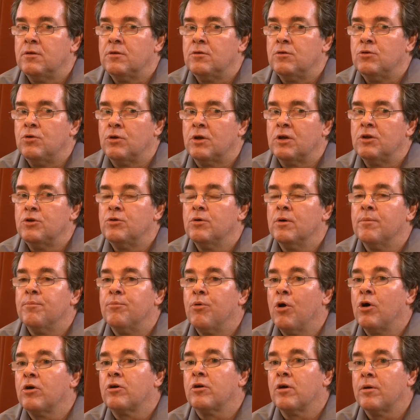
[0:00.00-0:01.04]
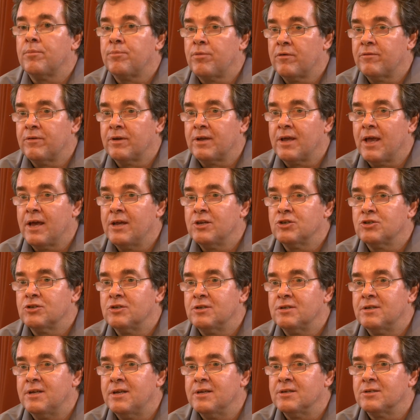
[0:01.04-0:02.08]
You can do a
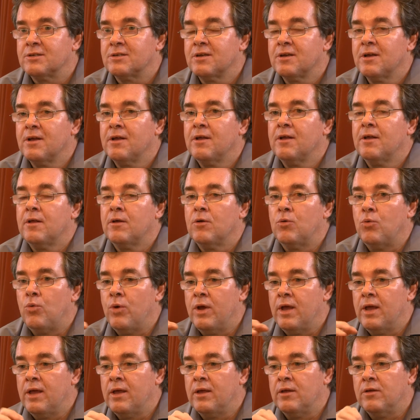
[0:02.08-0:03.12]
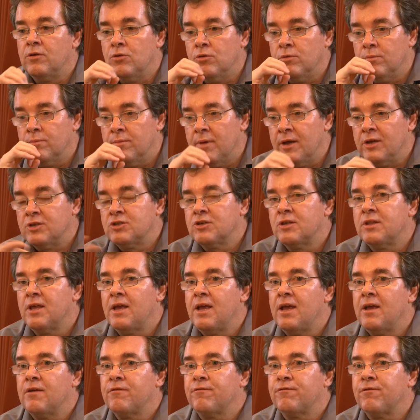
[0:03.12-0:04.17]
bronchoprovocation test where you measure the
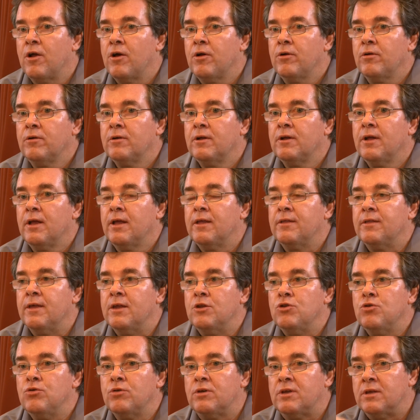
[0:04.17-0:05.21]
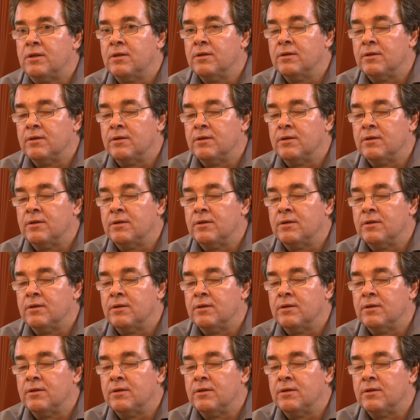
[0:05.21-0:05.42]
airflow, then you